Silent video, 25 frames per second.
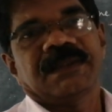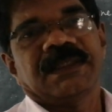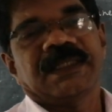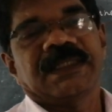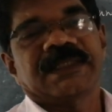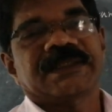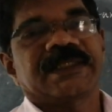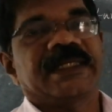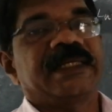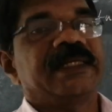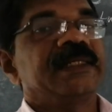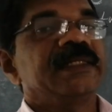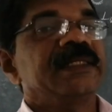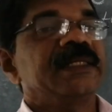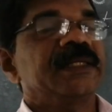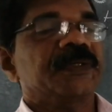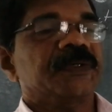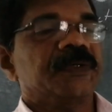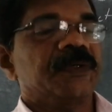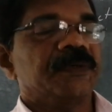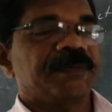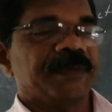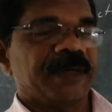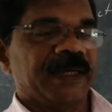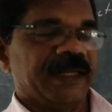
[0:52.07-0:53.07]
the center
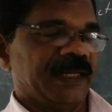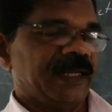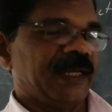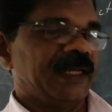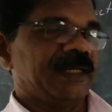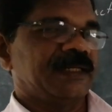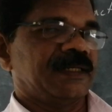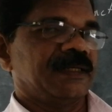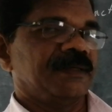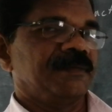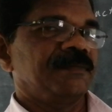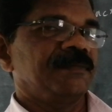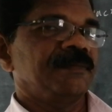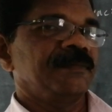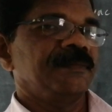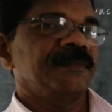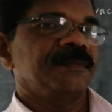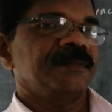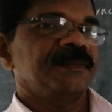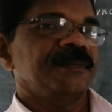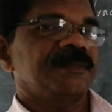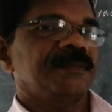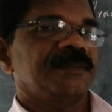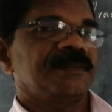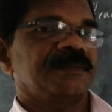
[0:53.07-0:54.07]
of an
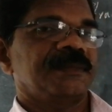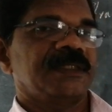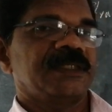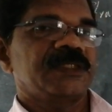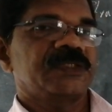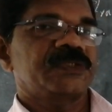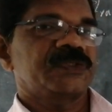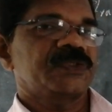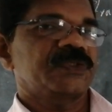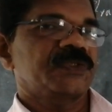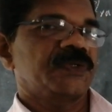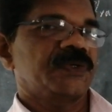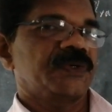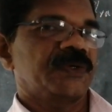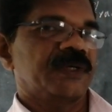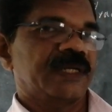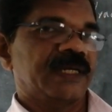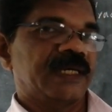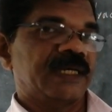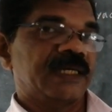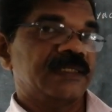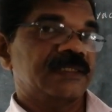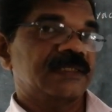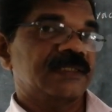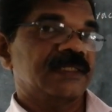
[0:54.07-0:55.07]
atom is known
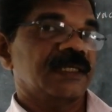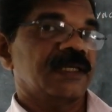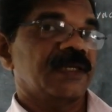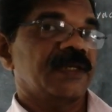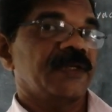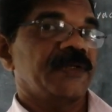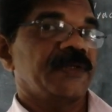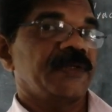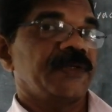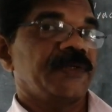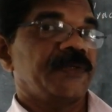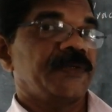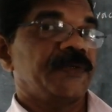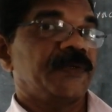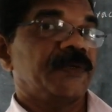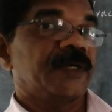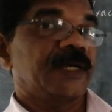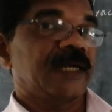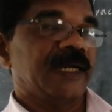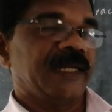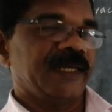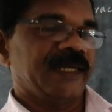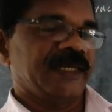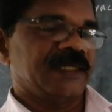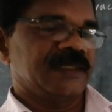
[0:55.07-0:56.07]
as
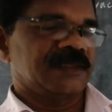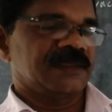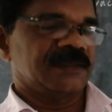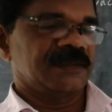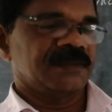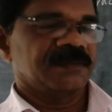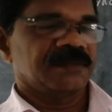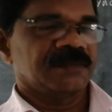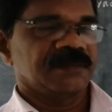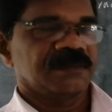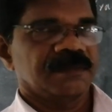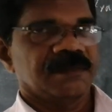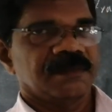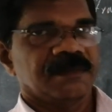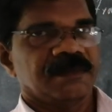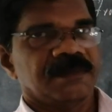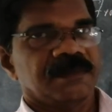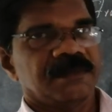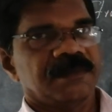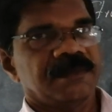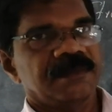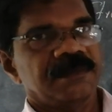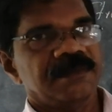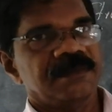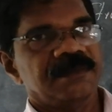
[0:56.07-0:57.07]
nucleus.
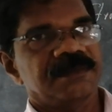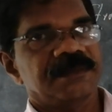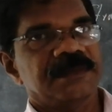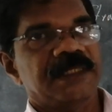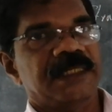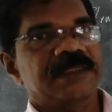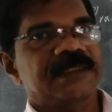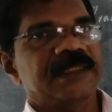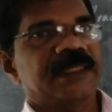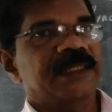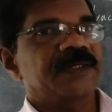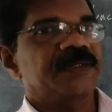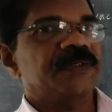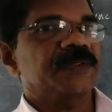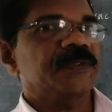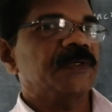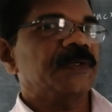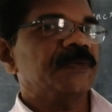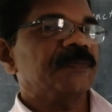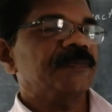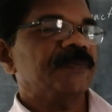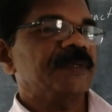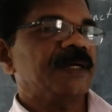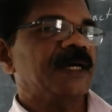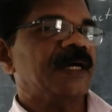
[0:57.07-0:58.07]
The center
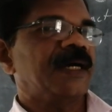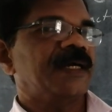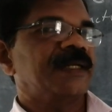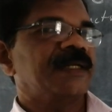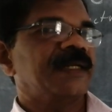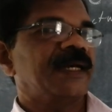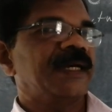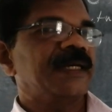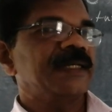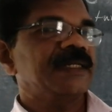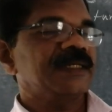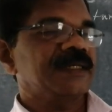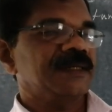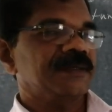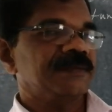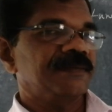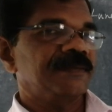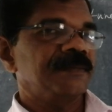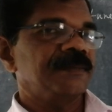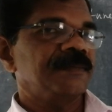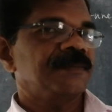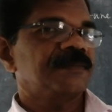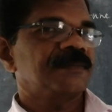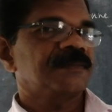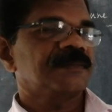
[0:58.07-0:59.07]
of an
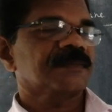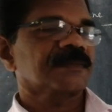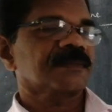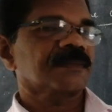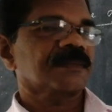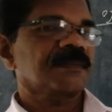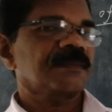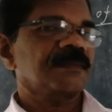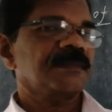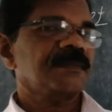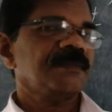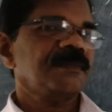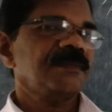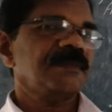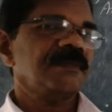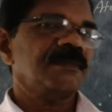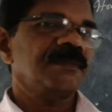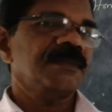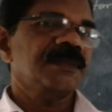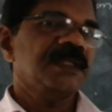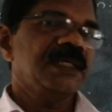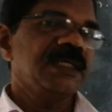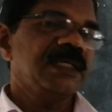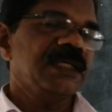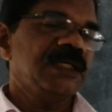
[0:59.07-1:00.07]
atom
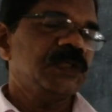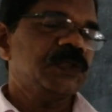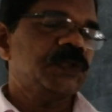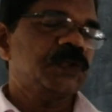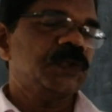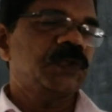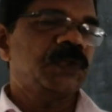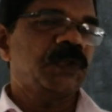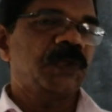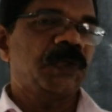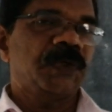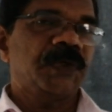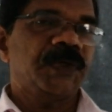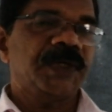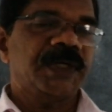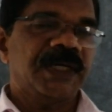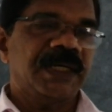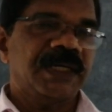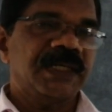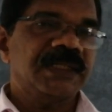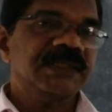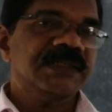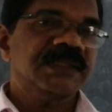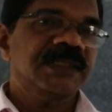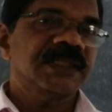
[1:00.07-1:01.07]
is known
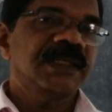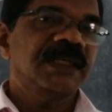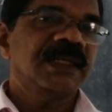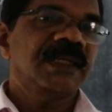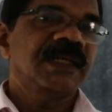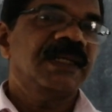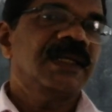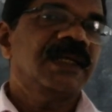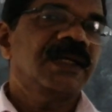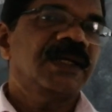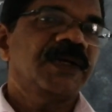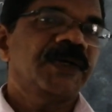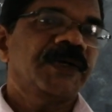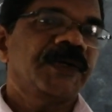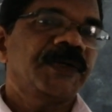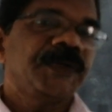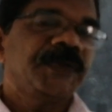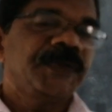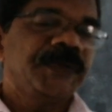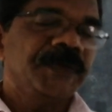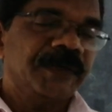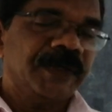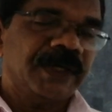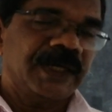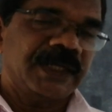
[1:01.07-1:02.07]
as
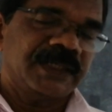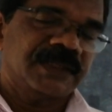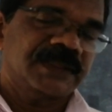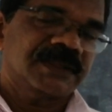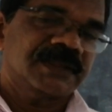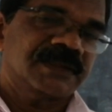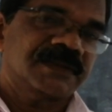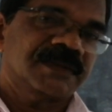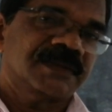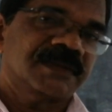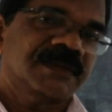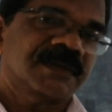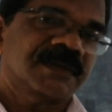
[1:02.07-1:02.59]
nucleus.